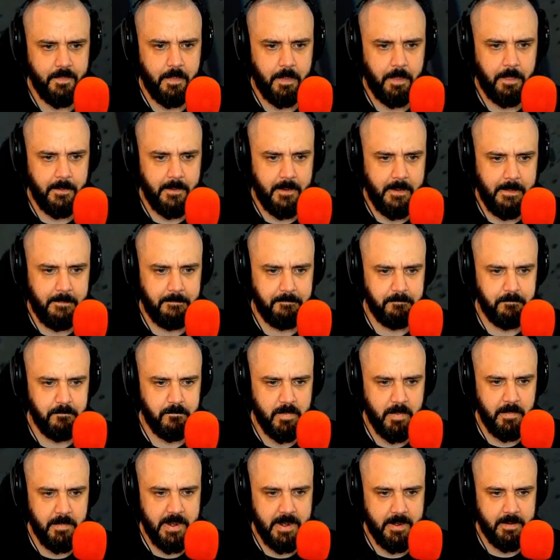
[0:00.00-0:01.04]
All right,
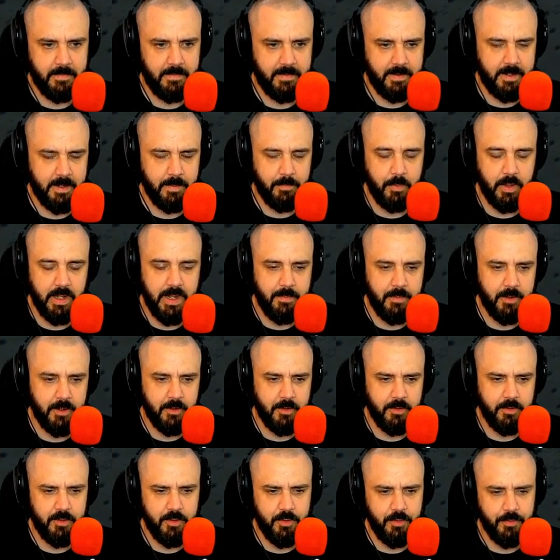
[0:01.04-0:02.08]
I'm out, and I'm blaming it
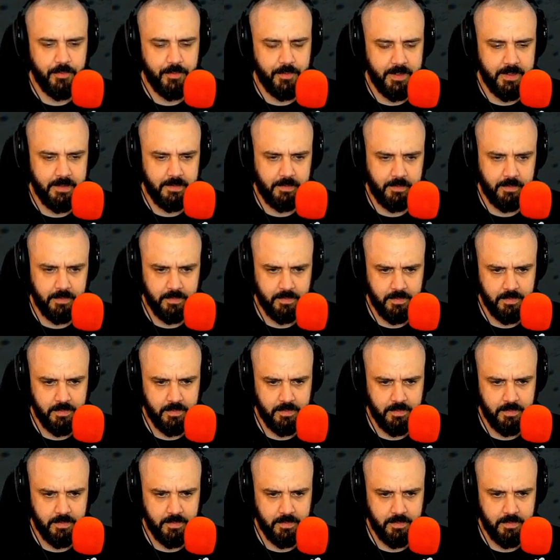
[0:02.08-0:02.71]
on you if it is.